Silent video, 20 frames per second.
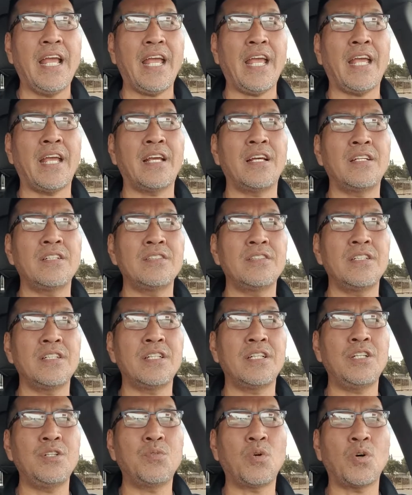And
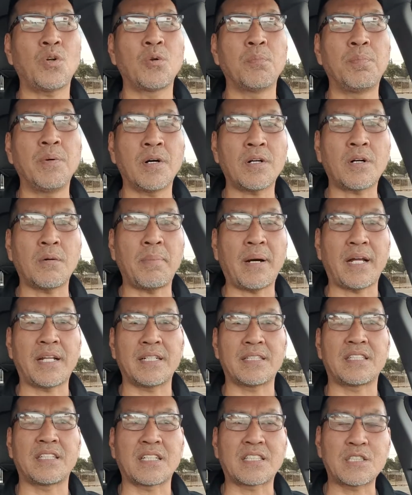he wrote a book about
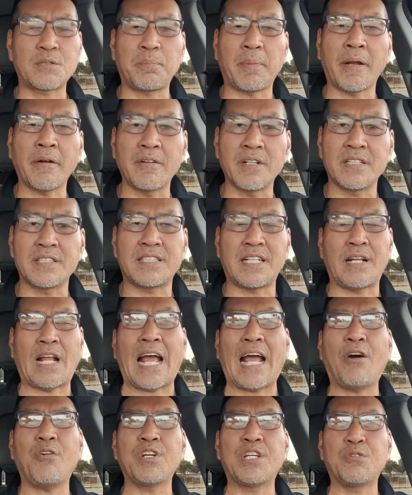his experience and
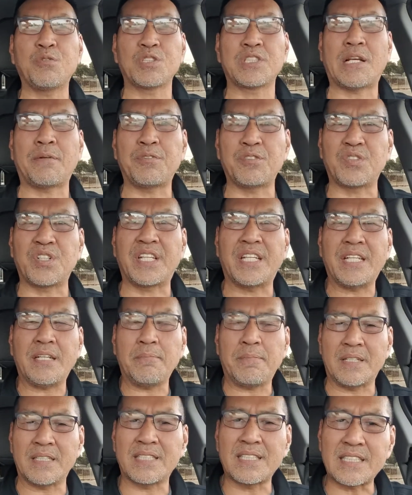how he was able to
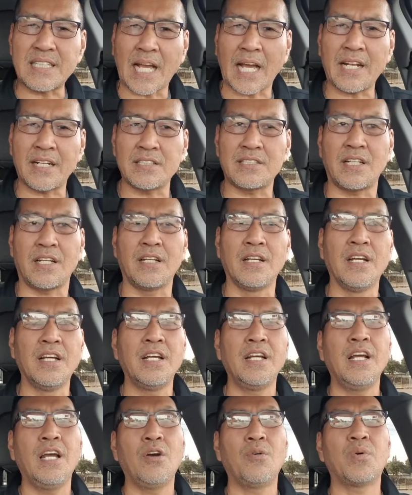keep his sanity.
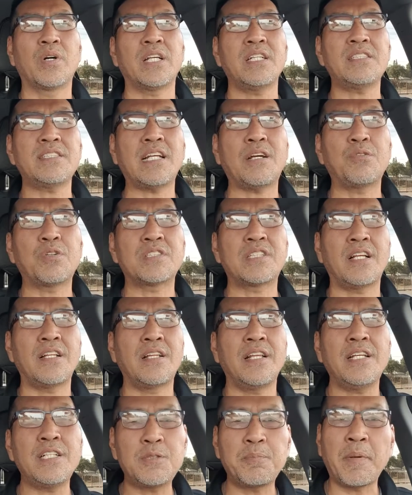What he said was that
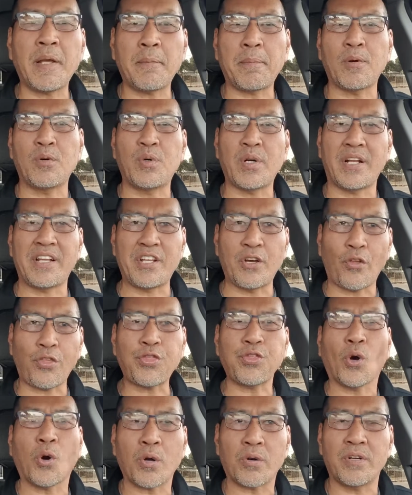these people who had the
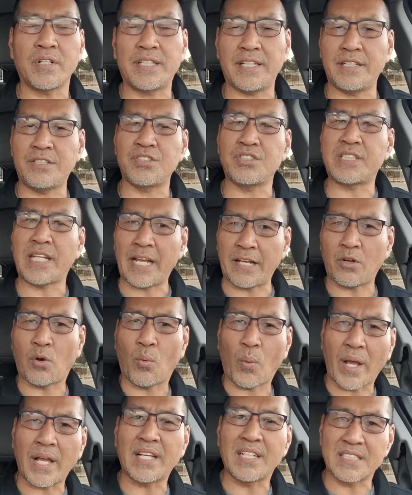authority to take
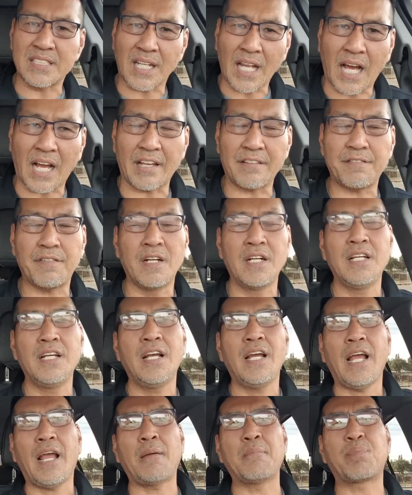away his life
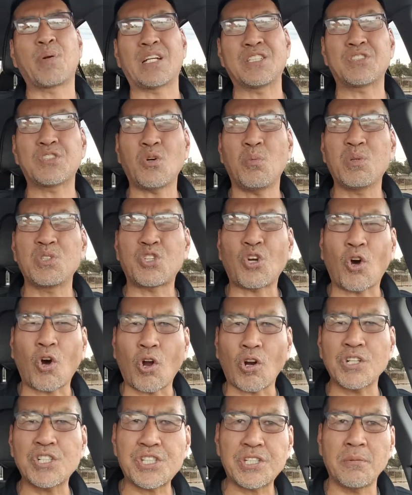and brought so much
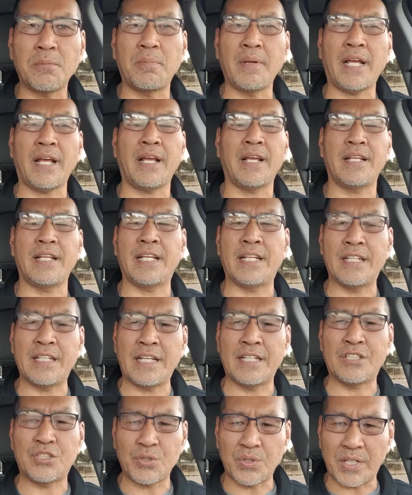hardship in, in,
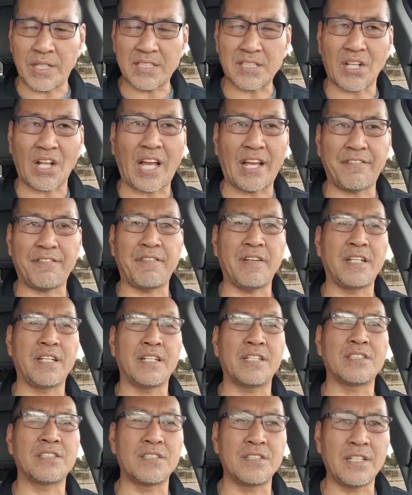into his life and
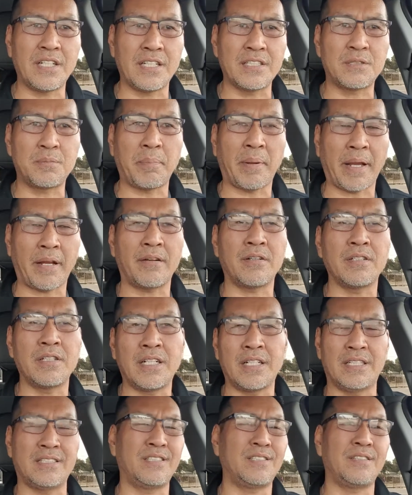his his parent
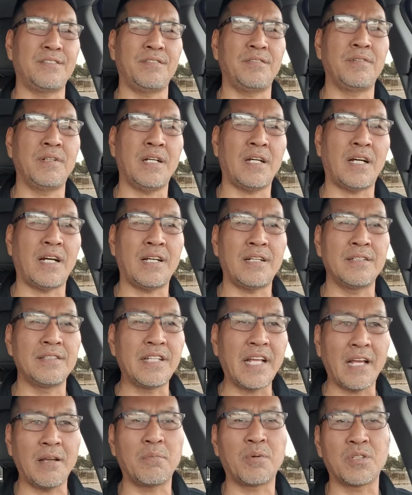his uh,
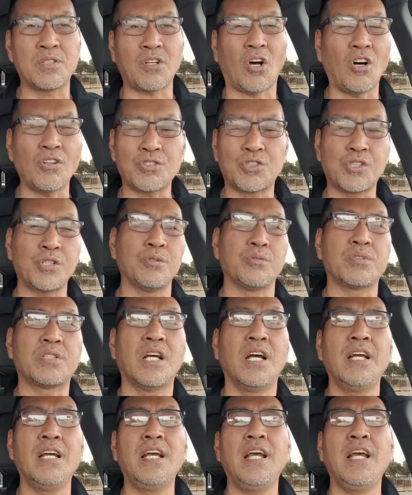neighbors, all Jews.